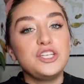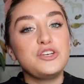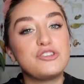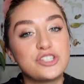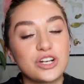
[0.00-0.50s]

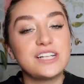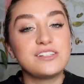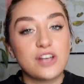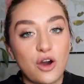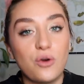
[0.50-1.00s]
you
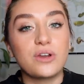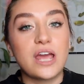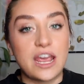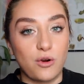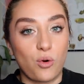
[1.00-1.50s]
shouldn't own
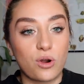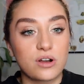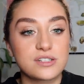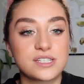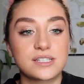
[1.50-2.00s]
a
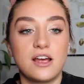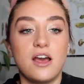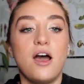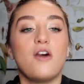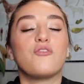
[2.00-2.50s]
horse
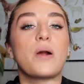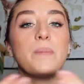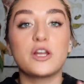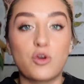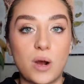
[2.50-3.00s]
from
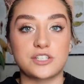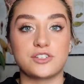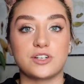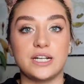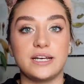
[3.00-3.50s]
an
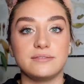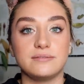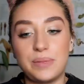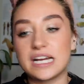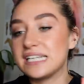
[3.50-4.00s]
equestrian
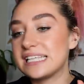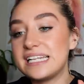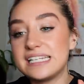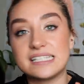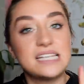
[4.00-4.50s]
because
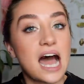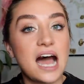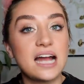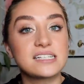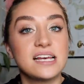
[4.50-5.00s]
it is
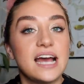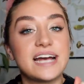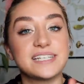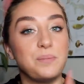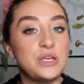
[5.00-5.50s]
not
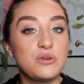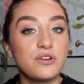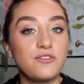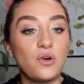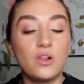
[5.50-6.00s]
as
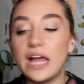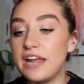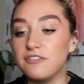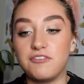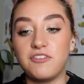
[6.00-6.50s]
beautiful
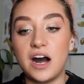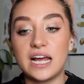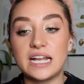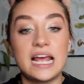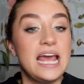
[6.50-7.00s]
and
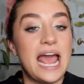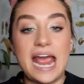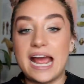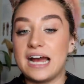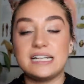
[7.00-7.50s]
fun
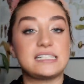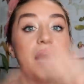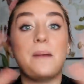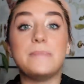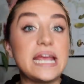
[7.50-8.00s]
and
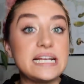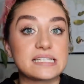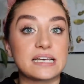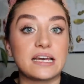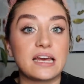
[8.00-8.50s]

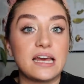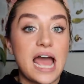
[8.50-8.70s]
amazing